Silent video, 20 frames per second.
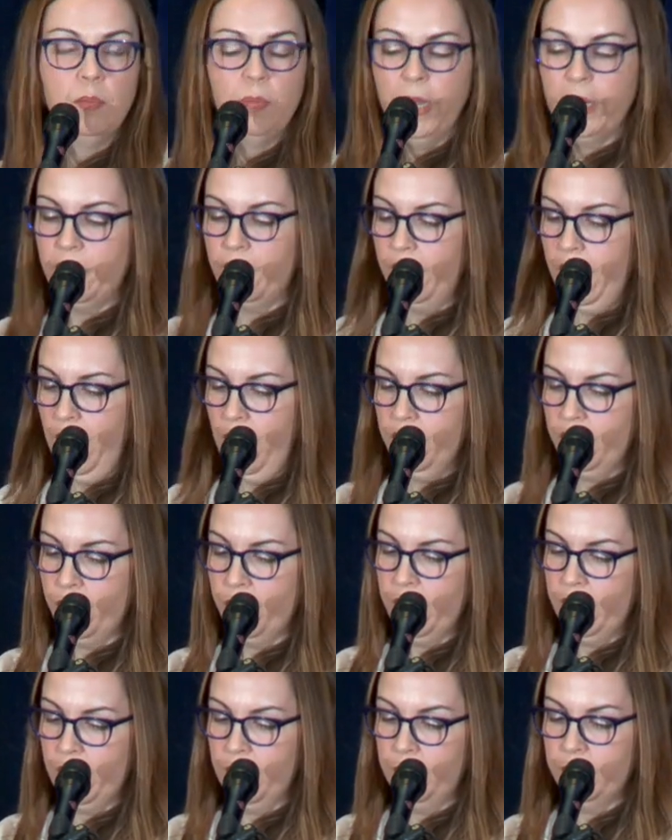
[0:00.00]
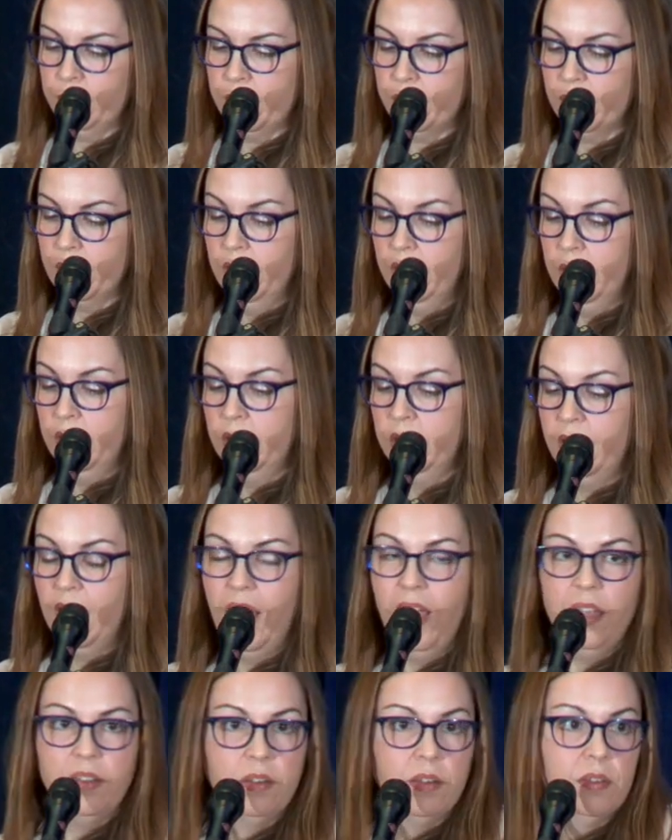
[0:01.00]
by our algorithms,
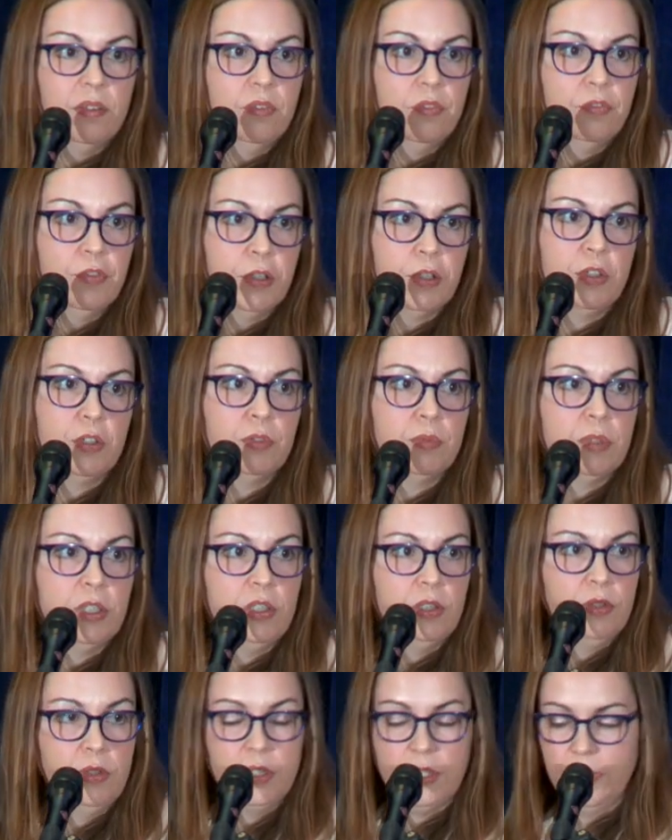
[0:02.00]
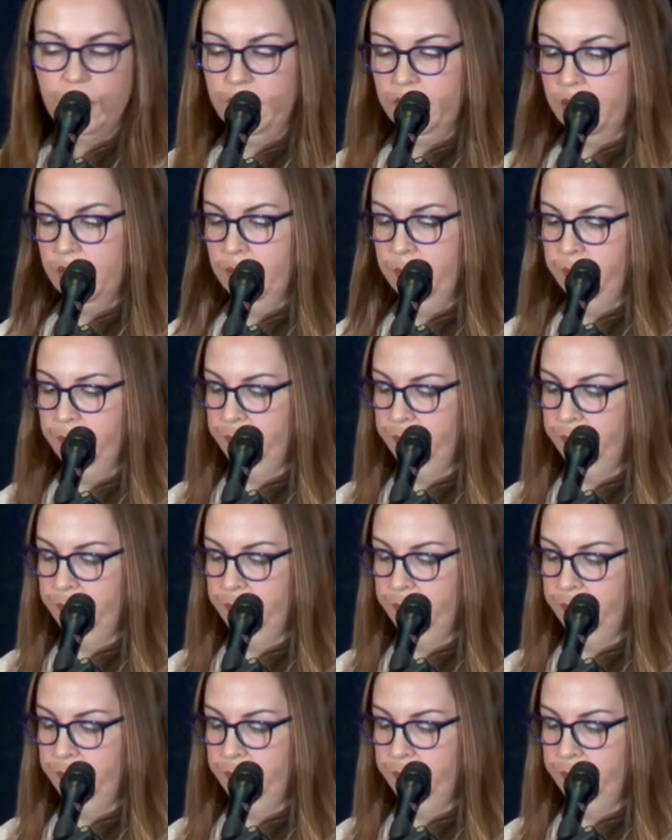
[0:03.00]
not further reduce it.